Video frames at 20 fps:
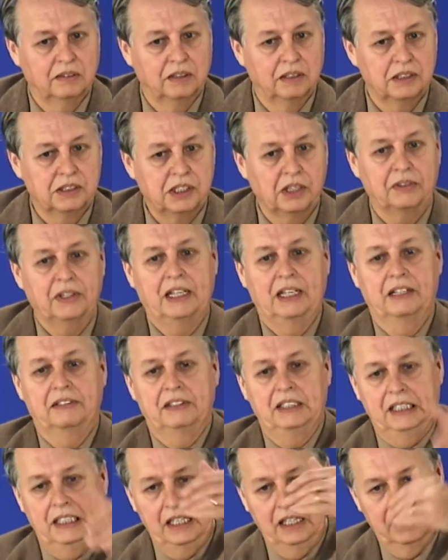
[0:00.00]
So that at
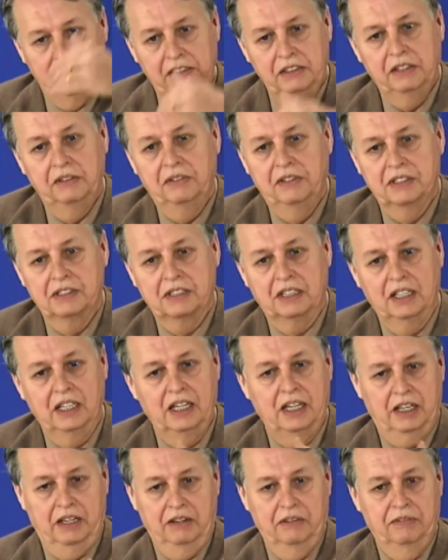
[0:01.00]
the end of his
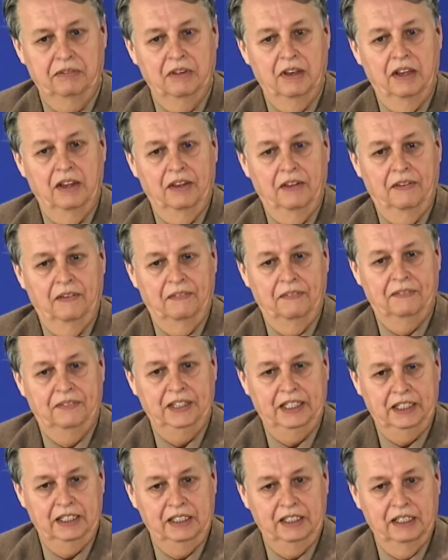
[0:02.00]
life,
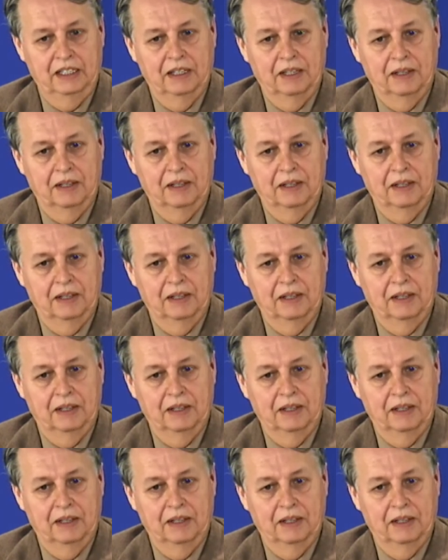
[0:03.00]
the